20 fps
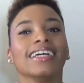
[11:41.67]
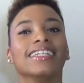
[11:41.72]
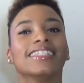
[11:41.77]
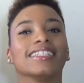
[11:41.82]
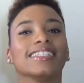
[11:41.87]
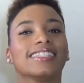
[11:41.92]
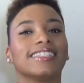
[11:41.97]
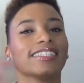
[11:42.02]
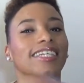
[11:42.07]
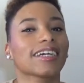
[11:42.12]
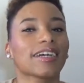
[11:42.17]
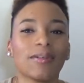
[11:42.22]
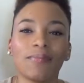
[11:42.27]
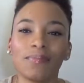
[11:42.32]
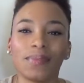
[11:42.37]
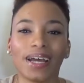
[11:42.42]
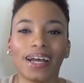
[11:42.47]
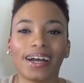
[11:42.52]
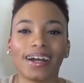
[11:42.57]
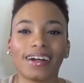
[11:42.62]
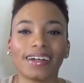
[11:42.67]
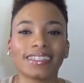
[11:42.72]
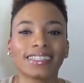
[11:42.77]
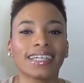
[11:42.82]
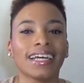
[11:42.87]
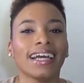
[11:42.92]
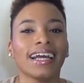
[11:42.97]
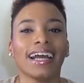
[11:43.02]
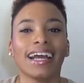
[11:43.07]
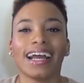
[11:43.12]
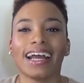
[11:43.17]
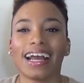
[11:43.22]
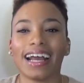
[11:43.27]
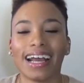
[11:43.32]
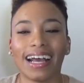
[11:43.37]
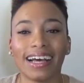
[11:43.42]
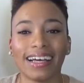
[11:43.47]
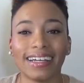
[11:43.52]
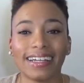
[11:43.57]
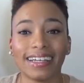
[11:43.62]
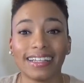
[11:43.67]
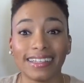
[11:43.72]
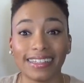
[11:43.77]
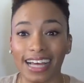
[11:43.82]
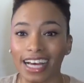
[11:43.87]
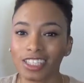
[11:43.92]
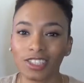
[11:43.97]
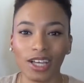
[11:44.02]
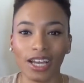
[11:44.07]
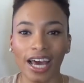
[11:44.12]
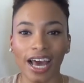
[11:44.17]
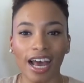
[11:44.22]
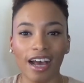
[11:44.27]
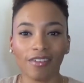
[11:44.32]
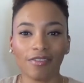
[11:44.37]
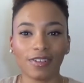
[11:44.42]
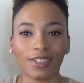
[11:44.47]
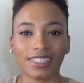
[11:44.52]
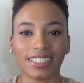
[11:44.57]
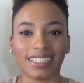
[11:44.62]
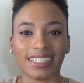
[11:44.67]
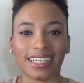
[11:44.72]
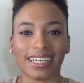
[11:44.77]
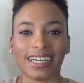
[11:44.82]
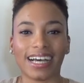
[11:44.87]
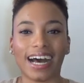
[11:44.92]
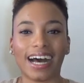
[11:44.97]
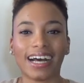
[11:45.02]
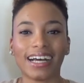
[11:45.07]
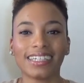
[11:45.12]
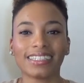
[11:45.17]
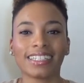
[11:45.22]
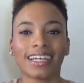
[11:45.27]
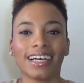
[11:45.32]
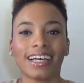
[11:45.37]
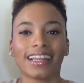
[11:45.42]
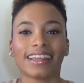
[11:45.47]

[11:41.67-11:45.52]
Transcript: Sick 'em Bears. And that's all I have for today, guys.